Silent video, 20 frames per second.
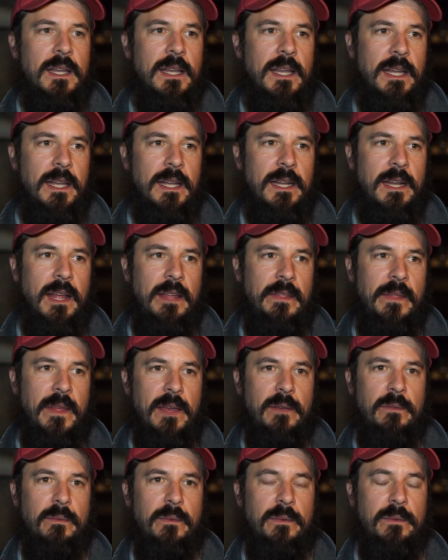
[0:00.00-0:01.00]
And I
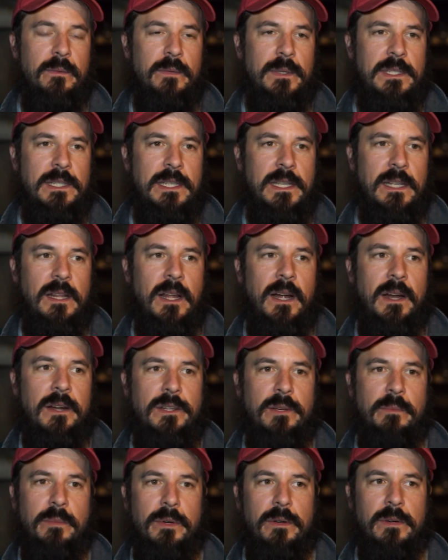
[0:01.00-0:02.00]
think when we see
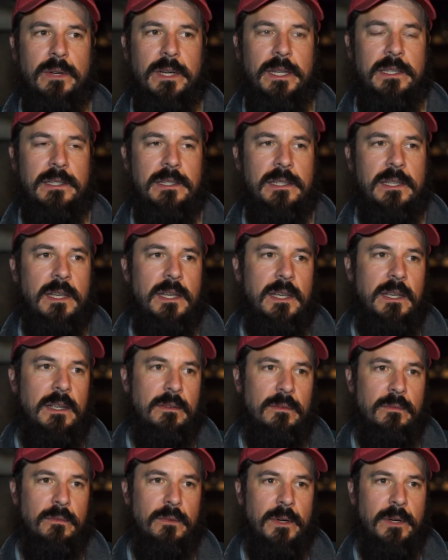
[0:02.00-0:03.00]
larger breweries,
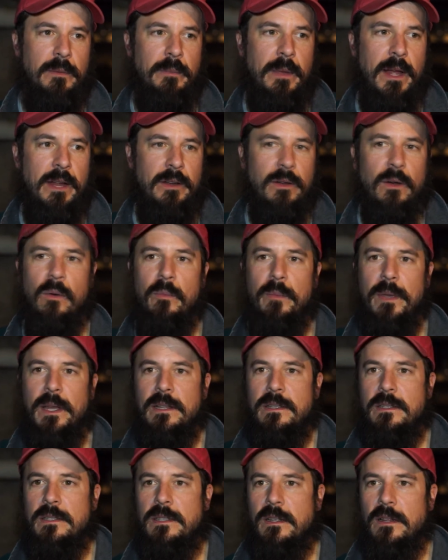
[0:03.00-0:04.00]
and we're by no
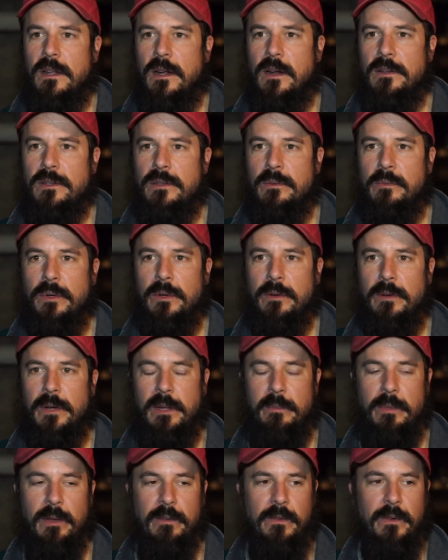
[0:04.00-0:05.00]
means a larger
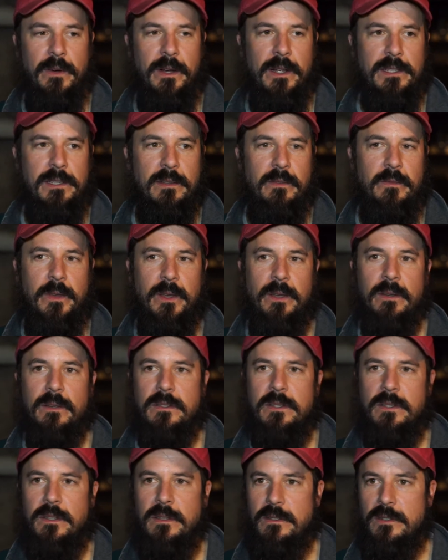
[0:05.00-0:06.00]
brewery, but for us it
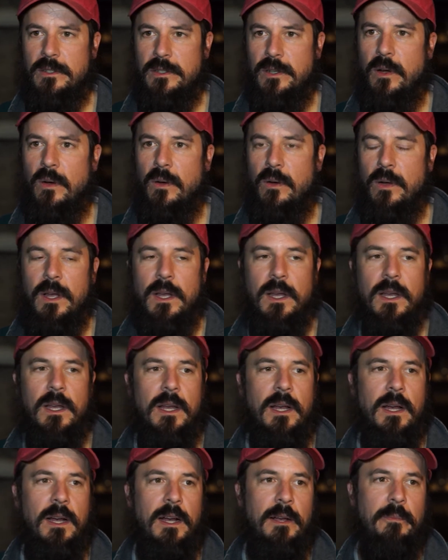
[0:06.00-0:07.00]
feels so.
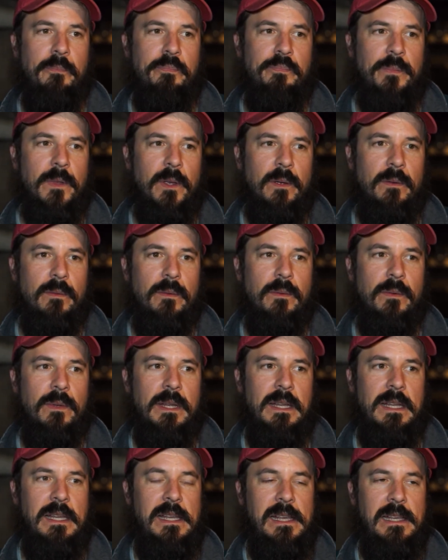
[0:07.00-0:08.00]
Um,
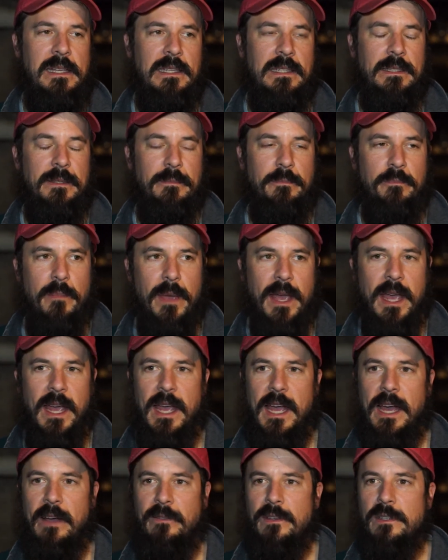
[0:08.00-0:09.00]
may
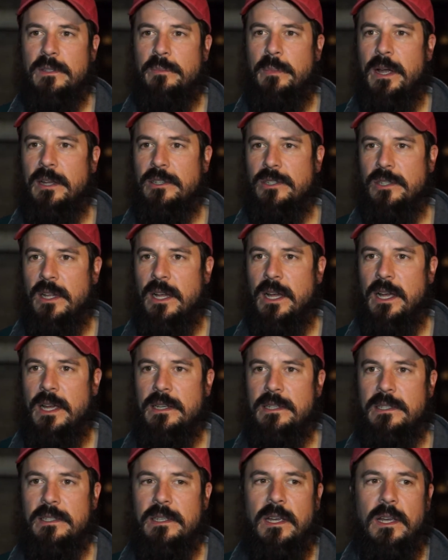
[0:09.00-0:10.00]
have to
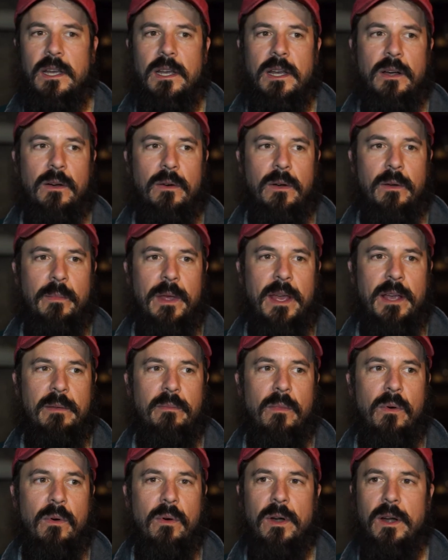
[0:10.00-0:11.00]
specialize or make
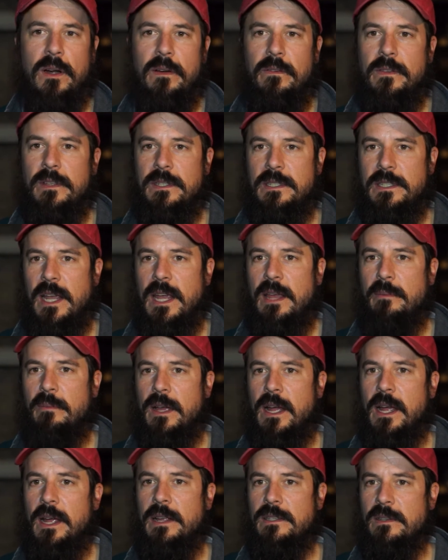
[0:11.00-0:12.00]
more of the same
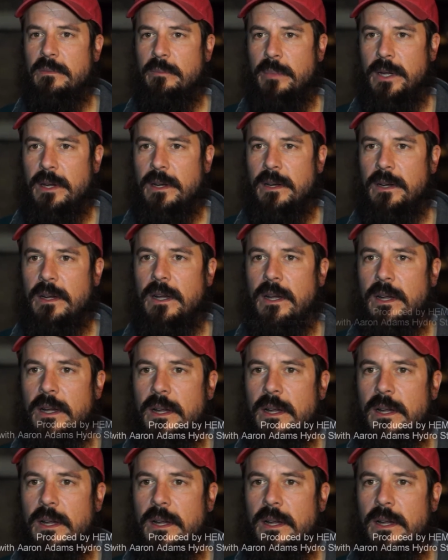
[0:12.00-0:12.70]
kinds of beer.